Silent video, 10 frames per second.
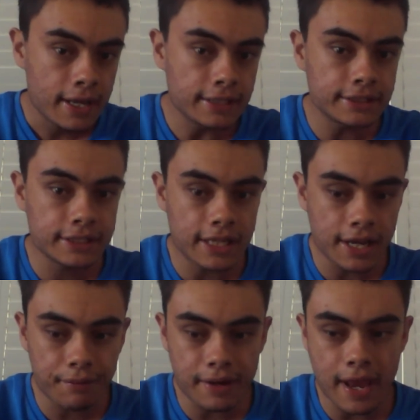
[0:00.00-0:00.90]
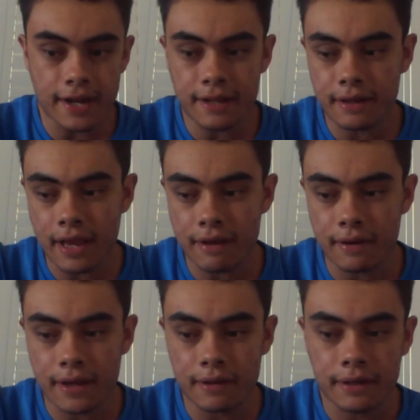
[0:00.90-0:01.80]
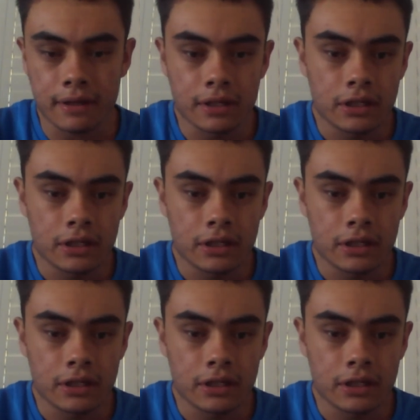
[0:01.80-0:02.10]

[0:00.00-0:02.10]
he's a Kiwi, and he